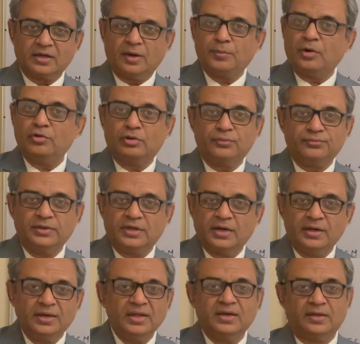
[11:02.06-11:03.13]
come out of the
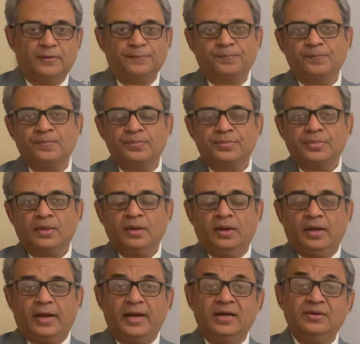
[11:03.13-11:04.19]
container.
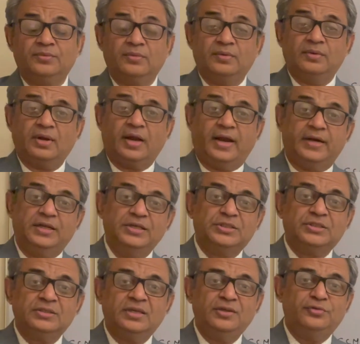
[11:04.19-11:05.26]
And
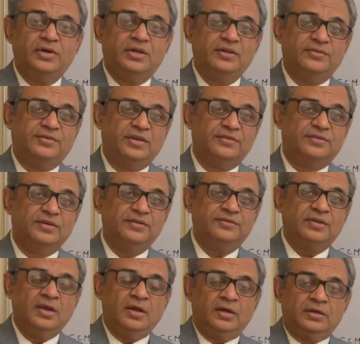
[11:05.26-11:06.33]
additionally what he says
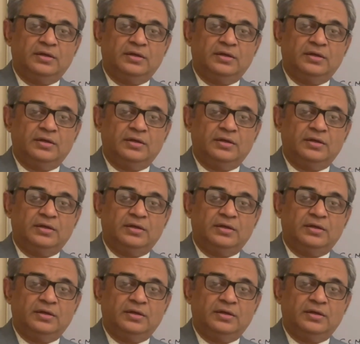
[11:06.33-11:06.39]
is,